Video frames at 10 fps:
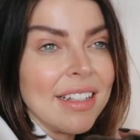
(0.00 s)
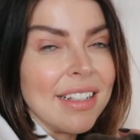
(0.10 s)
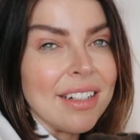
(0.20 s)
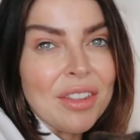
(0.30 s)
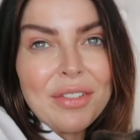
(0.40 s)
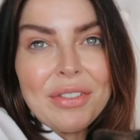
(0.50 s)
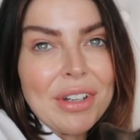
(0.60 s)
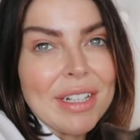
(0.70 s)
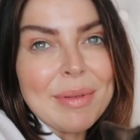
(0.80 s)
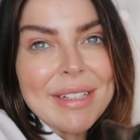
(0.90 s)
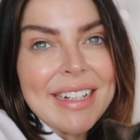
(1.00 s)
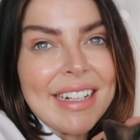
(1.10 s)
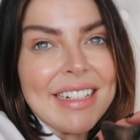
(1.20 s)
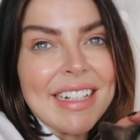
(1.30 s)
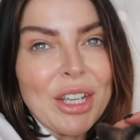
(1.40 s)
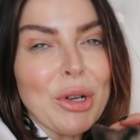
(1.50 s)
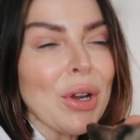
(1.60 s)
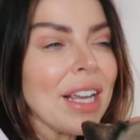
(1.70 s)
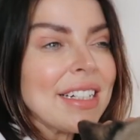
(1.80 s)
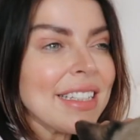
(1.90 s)
he's got the funniest personality. He's like
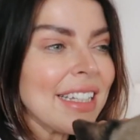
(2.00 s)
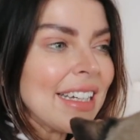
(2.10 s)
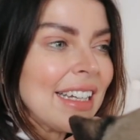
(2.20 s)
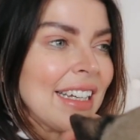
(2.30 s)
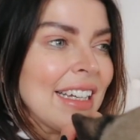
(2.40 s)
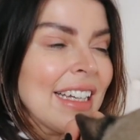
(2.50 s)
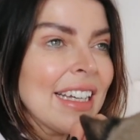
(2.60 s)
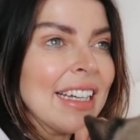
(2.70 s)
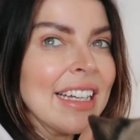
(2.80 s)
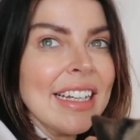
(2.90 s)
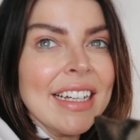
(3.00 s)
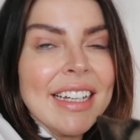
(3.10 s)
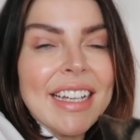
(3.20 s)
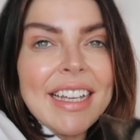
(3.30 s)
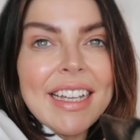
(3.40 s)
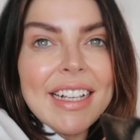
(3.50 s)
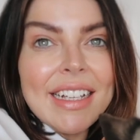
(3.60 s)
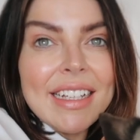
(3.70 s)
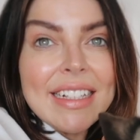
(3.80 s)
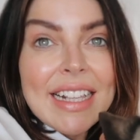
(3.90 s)
crazy.
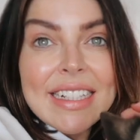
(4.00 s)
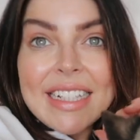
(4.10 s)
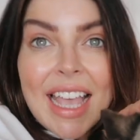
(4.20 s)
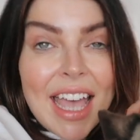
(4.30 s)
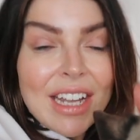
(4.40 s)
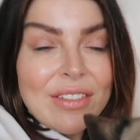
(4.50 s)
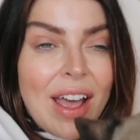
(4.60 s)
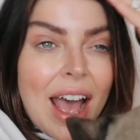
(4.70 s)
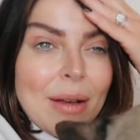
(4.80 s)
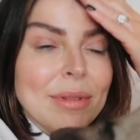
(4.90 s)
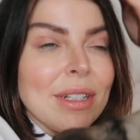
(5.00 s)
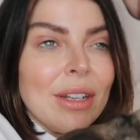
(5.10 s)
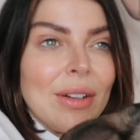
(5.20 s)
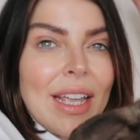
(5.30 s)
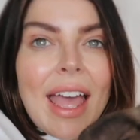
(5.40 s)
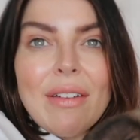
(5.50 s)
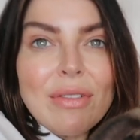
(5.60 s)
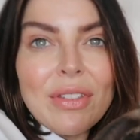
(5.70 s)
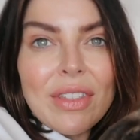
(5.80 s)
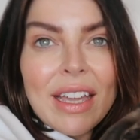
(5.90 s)
He's scared of absolutely
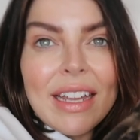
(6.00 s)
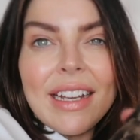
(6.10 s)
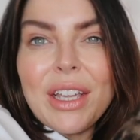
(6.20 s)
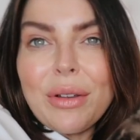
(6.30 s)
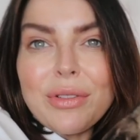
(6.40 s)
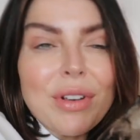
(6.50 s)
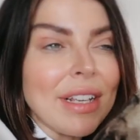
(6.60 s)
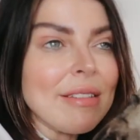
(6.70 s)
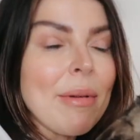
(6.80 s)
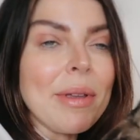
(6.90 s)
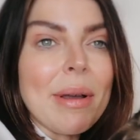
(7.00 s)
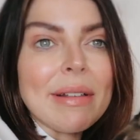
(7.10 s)
everything. He goes crazy when we go